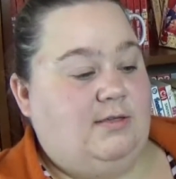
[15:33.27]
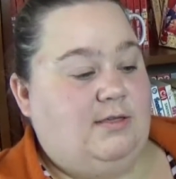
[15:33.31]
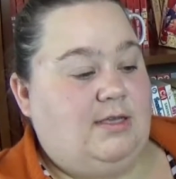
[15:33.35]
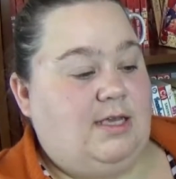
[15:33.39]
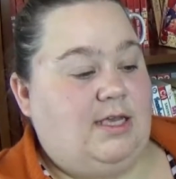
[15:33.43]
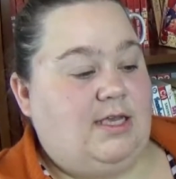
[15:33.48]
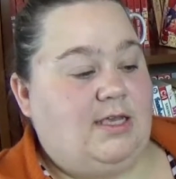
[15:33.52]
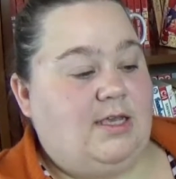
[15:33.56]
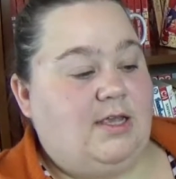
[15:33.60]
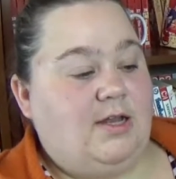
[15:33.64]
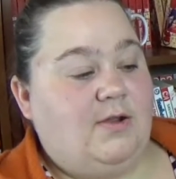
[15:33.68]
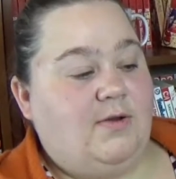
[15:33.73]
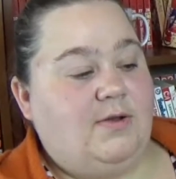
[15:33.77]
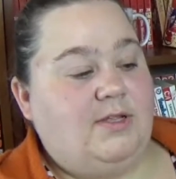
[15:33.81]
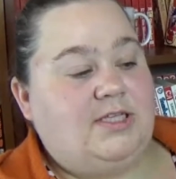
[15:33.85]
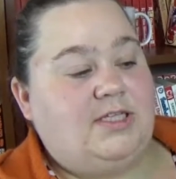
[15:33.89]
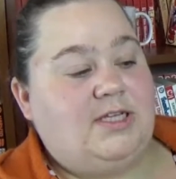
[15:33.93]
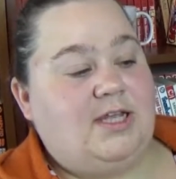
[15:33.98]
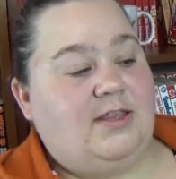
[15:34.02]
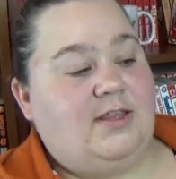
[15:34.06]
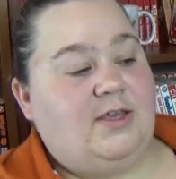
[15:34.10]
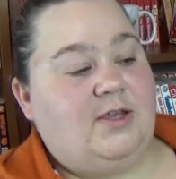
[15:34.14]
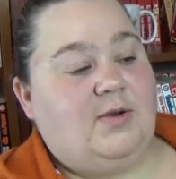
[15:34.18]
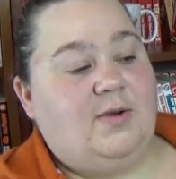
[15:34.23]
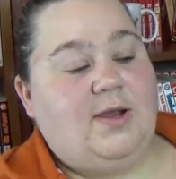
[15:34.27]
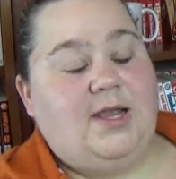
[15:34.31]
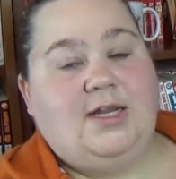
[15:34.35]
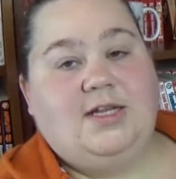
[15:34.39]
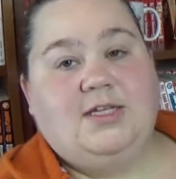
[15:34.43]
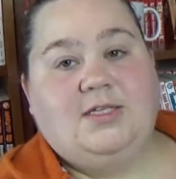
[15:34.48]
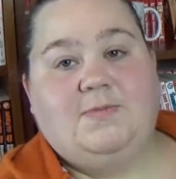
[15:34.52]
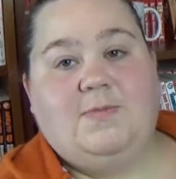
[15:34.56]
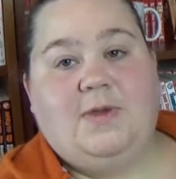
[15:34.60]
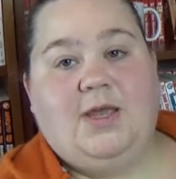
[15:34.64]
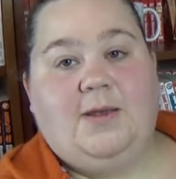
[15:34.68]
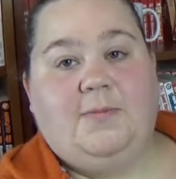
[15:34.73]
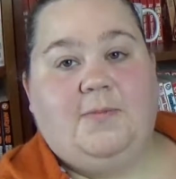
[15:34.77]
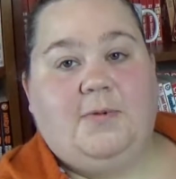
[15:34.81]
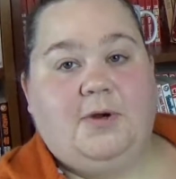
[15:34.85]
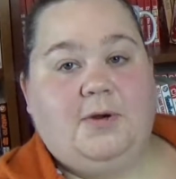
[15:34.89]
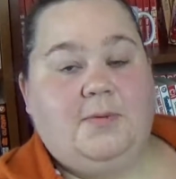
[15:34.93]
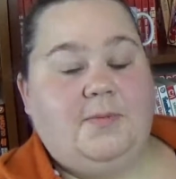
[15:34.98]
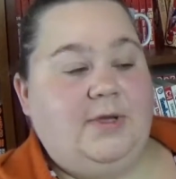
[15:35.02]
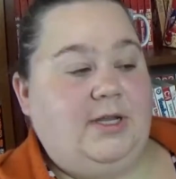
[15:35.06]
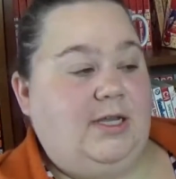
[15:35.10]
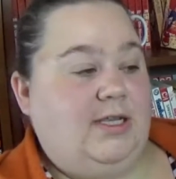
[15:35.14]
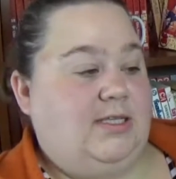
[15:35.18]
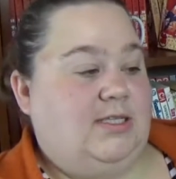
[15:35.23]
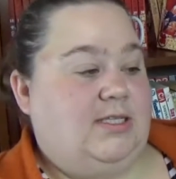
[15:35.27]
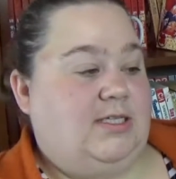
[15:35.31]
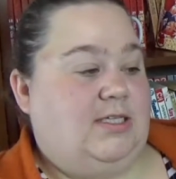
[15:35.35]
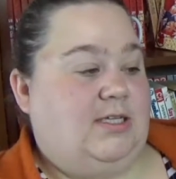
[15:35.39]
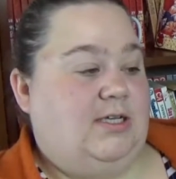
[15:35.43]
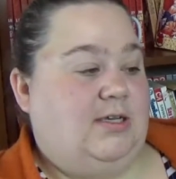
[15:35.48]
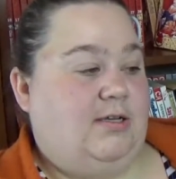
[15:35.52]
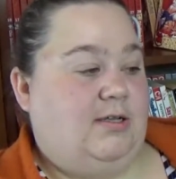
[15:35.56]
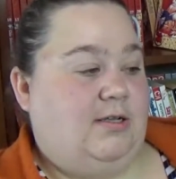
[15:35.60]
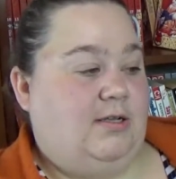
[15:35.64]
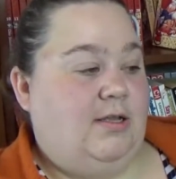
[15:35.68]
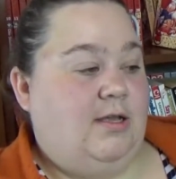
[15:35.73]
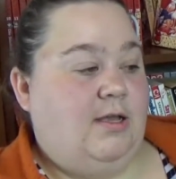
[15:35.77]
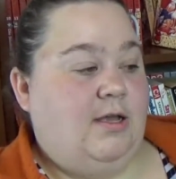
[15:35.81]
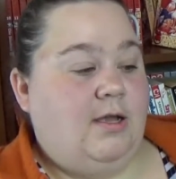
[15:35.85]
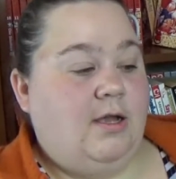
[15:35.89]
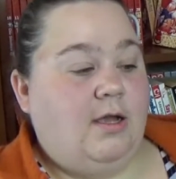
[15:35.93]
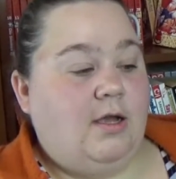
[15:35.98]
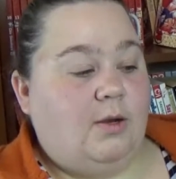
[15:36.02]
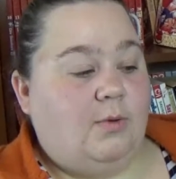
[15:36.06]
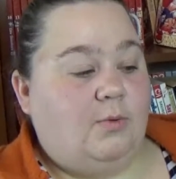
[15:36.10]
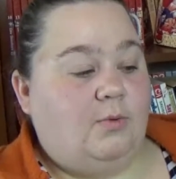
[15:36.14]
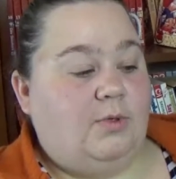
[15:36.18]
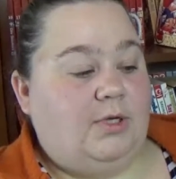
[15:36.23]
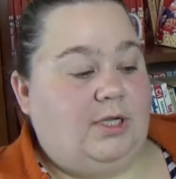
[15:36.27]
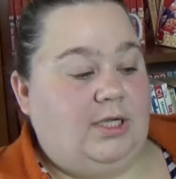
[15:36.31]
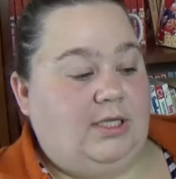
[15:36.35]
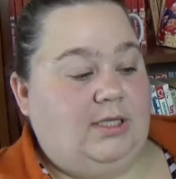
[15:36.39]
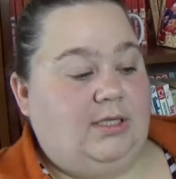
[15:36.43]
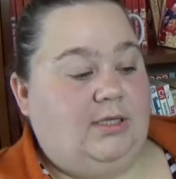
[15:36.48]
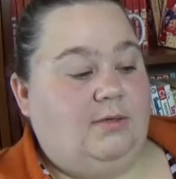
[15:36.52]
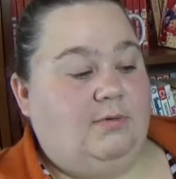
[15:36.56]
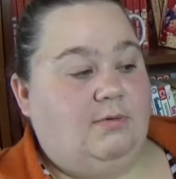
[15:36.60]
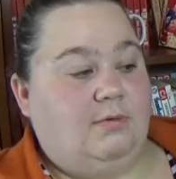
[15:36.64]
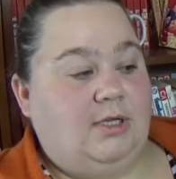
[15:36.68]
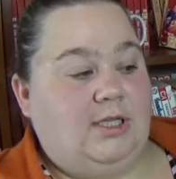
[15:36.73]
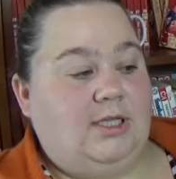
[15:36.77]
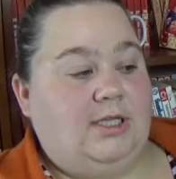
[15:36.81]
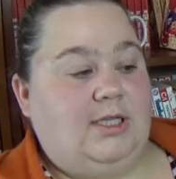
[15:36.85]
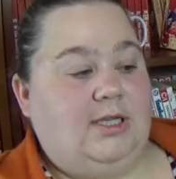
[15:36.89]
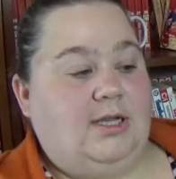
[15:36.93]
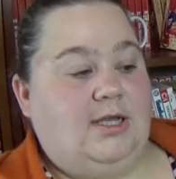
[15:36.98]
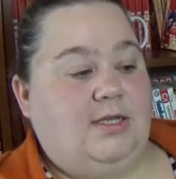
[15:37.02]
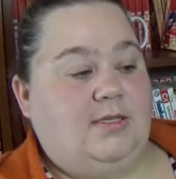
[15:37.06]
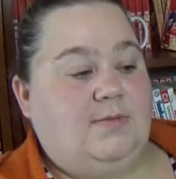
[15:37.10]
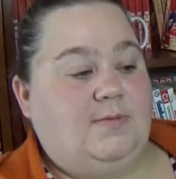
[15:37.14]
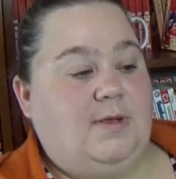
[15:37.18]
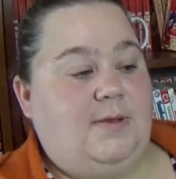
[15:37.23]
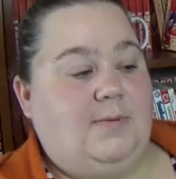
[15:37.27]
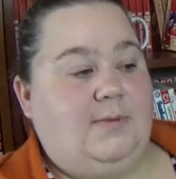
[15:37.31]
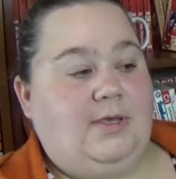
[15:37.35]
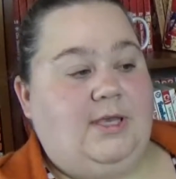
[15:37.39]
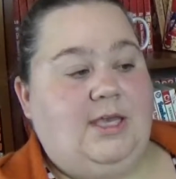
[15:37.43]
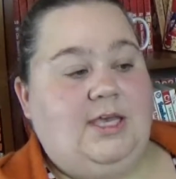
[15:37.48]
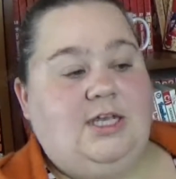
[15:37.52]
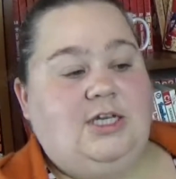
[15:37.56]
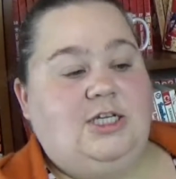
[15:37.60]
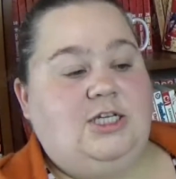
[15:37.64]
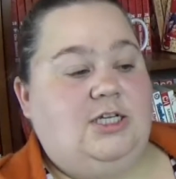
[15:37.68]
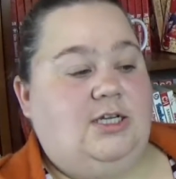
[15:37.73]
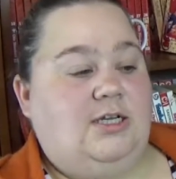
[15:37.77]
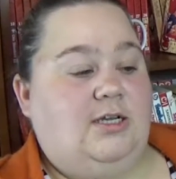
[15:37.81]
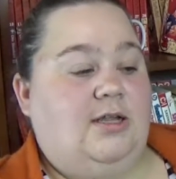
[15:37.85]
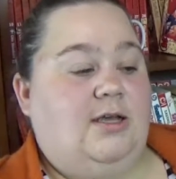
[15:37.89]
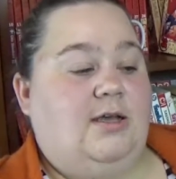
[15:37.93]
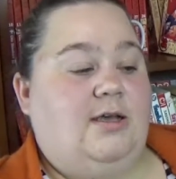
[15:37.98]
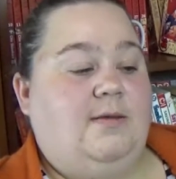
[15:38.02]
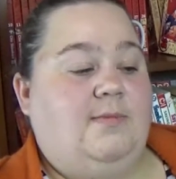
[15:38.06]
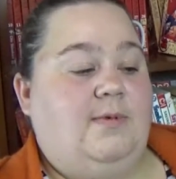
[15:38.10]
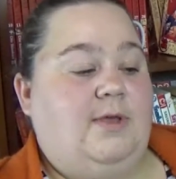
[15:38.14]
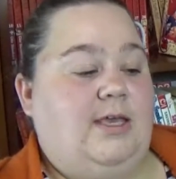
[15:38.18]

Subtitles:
you know, it's not the greatest paper, but it's still really, really nice publication.